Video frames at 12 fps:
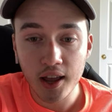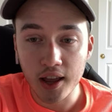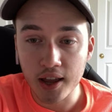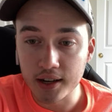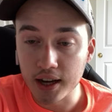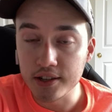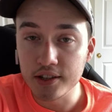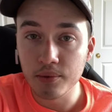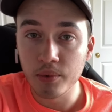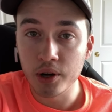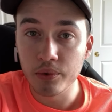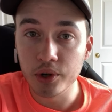And I
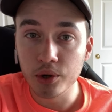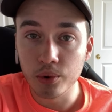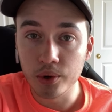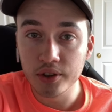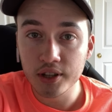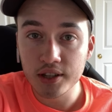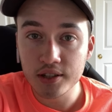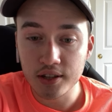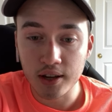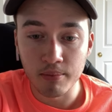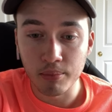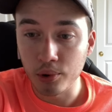didn't wanna record this
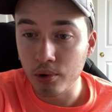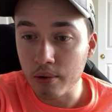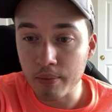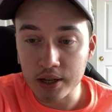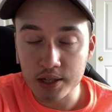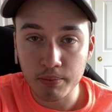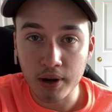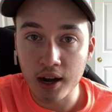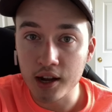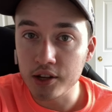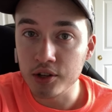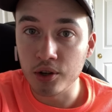and blow up my
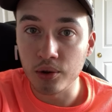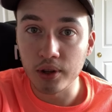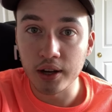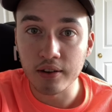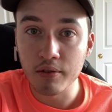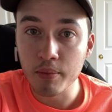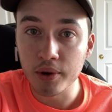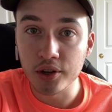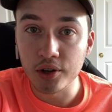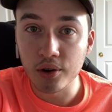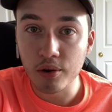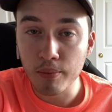spot, you know, let everybody
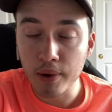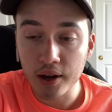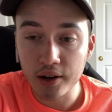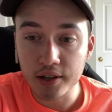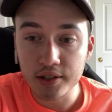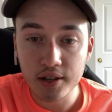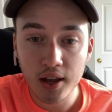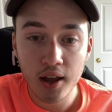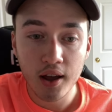know about it.